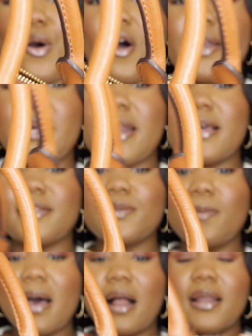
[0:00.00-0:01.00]
on it as
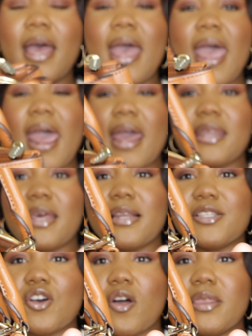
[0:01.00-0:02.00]
well. And then
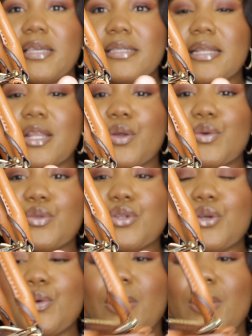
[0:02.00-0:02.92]
it's got these little two